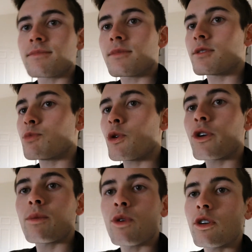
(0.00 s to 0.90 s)

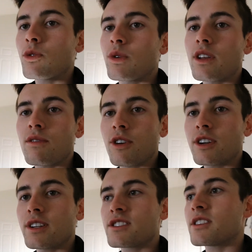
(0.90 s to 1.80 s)
program run or whatever it
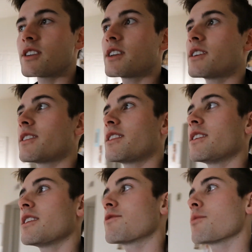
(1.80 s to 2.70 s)
is to get
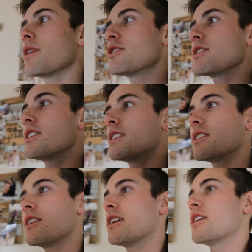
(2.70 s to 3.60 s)
the information
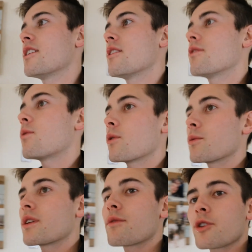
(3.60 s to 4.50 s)
needed for
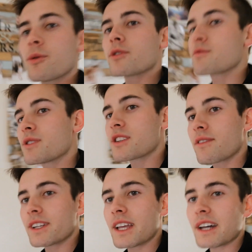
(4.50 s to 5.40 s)
whatever your
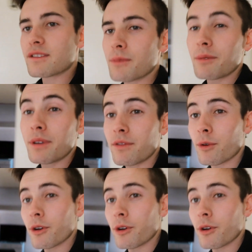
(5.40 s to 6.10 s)
specific task may be for.